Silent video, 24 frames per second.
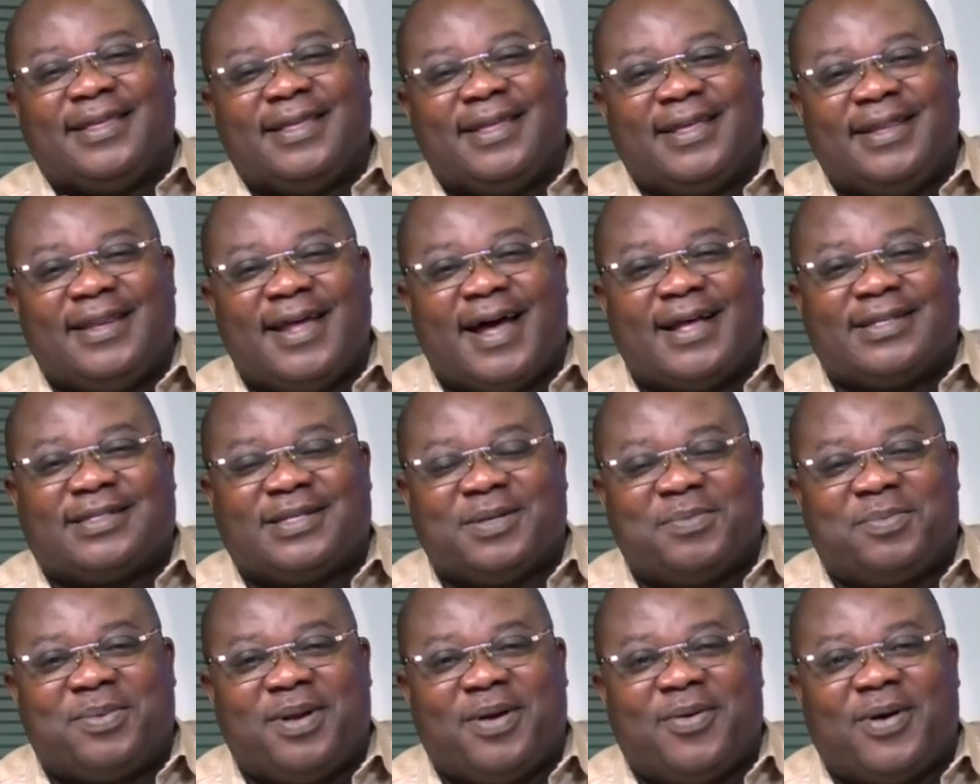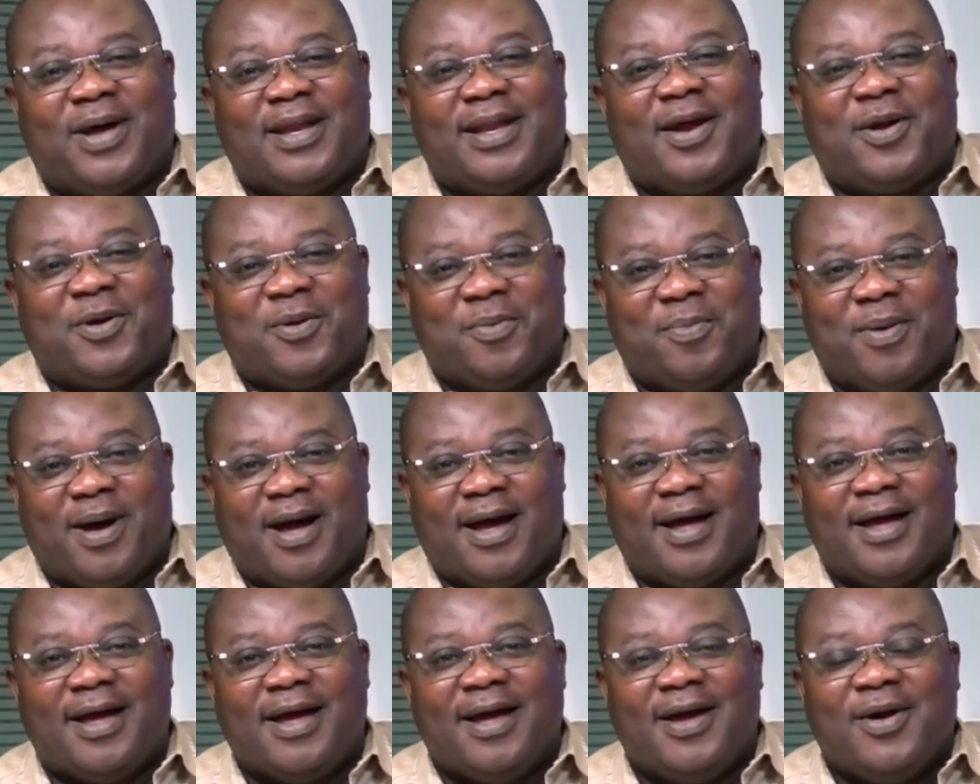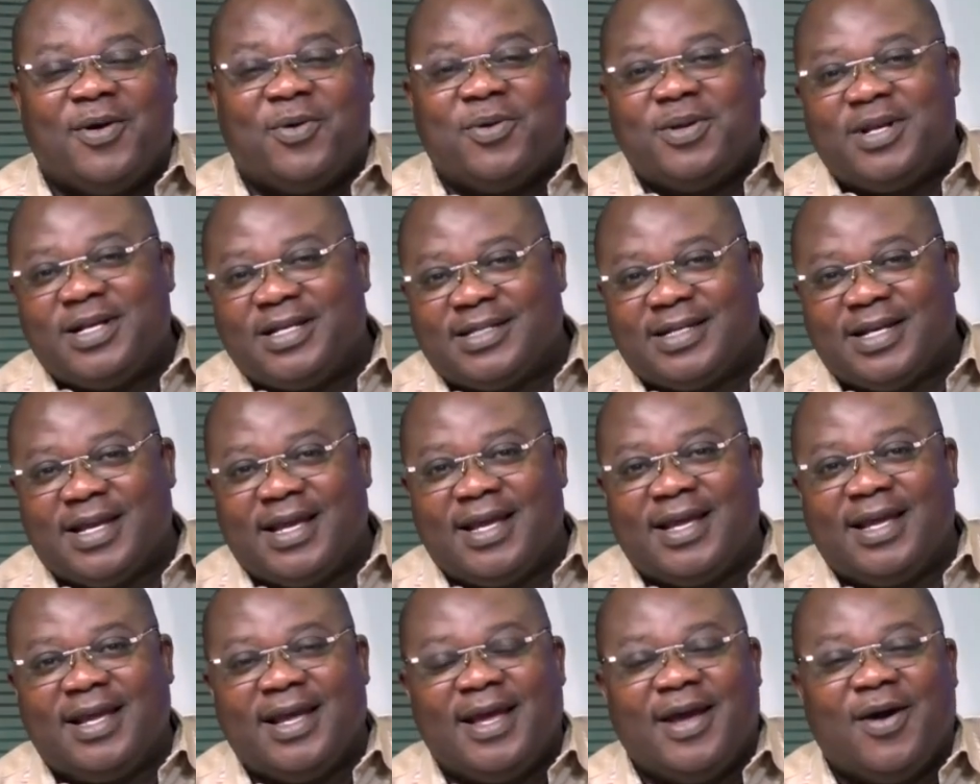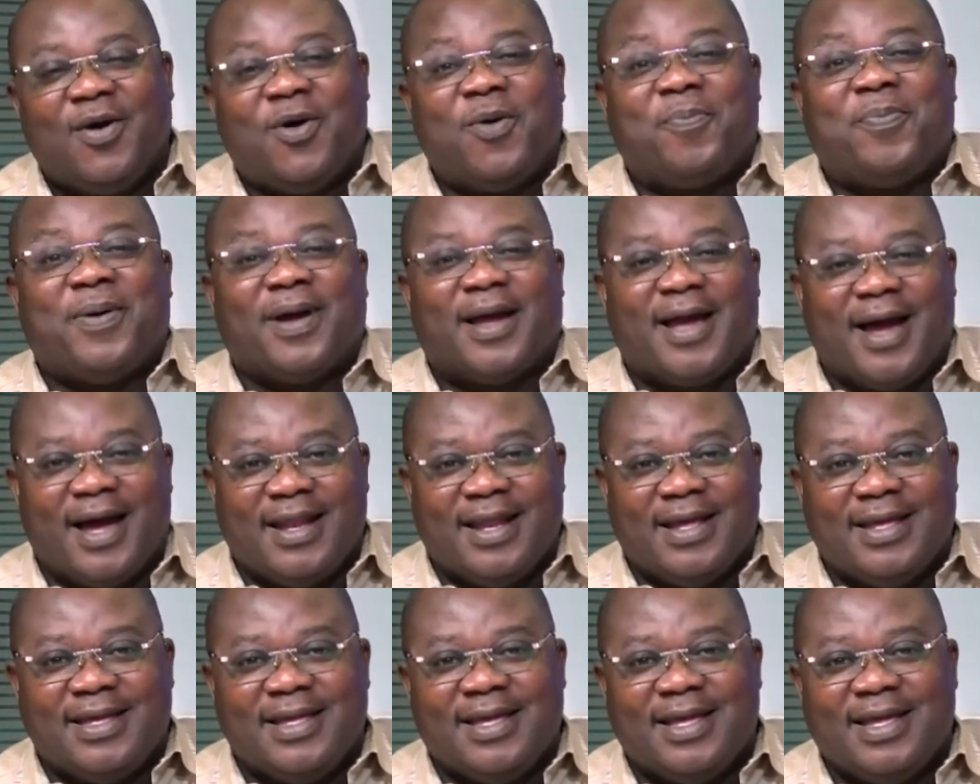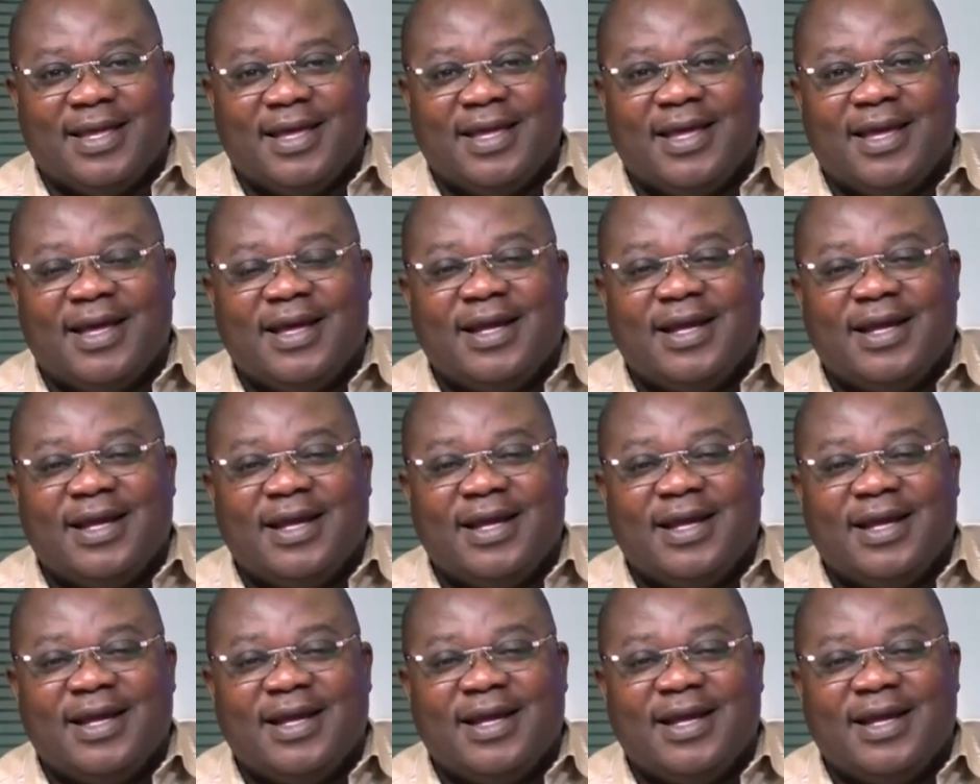That's a bro, what aroma, Odessia, Opegana ye,